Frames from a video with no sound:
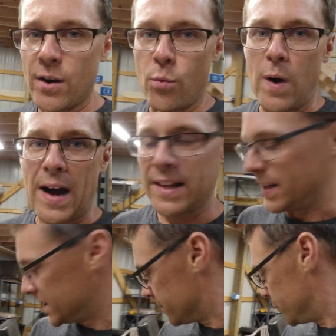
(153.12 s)
don't know why,
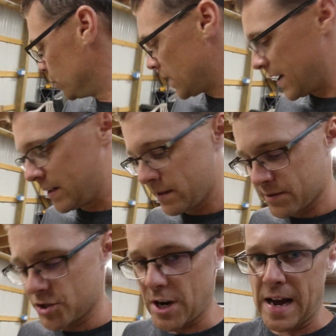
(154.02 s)
like, the fuel
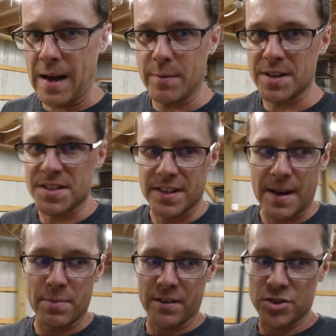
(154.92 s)
line job isn't
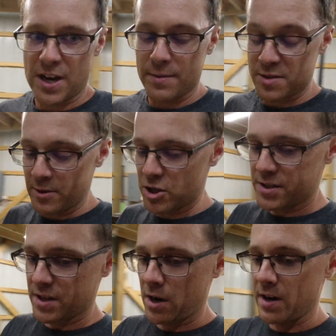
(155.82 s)
that big of a job, especially
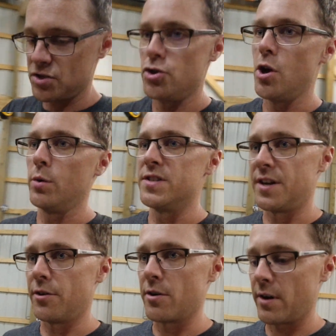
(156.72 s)
because the car has no
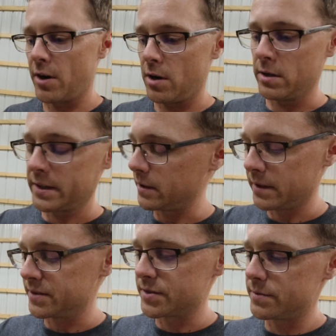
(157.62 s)
interior at all. Like,
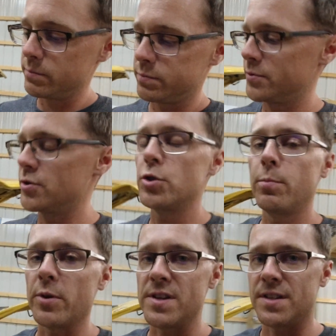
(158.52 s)
it's
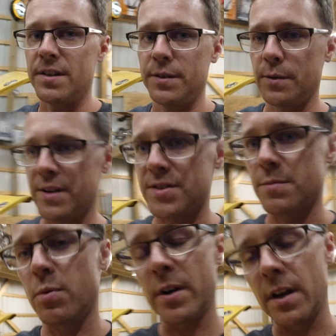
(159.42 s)
super easy to do. I was
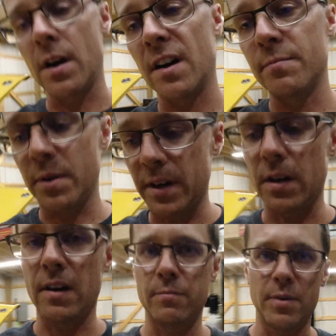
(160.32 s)
just putting it off,
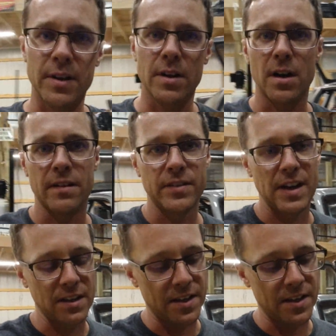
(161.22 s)
got